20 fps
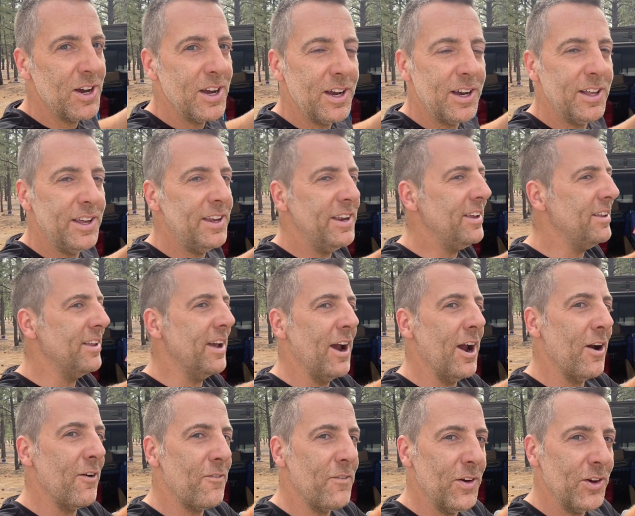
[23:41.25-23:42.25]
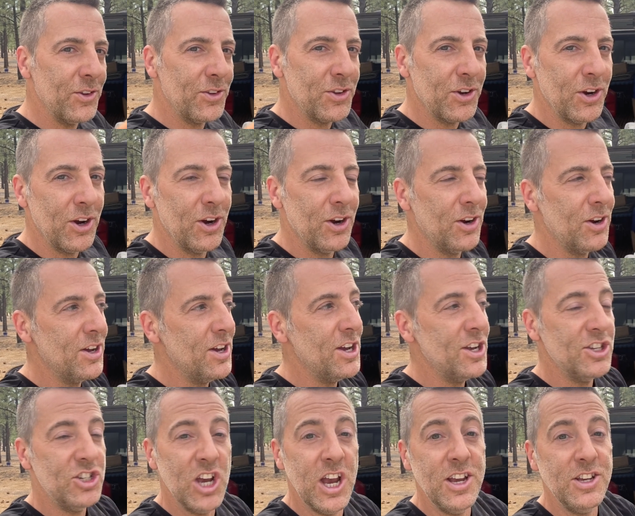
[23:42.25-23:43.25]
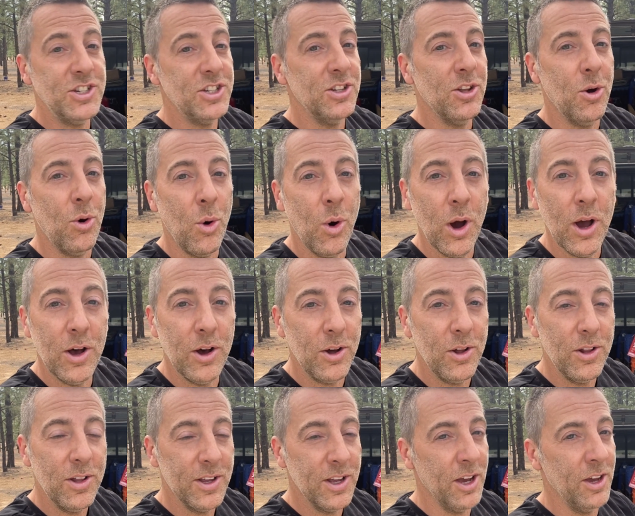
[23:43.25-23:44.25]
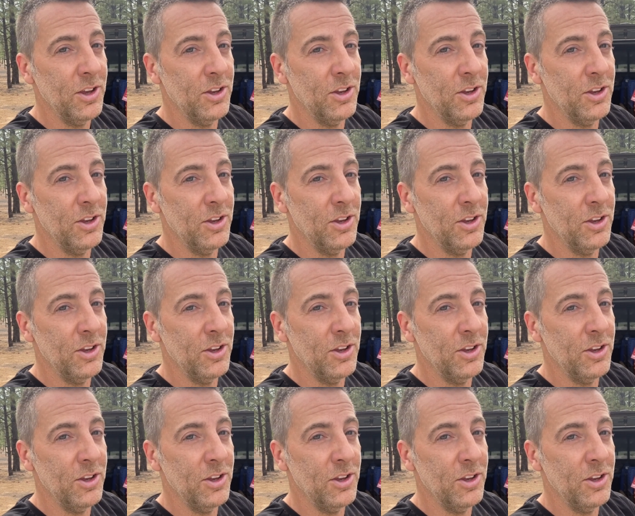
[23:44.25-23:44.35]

cleaning the air filter, changing the oil,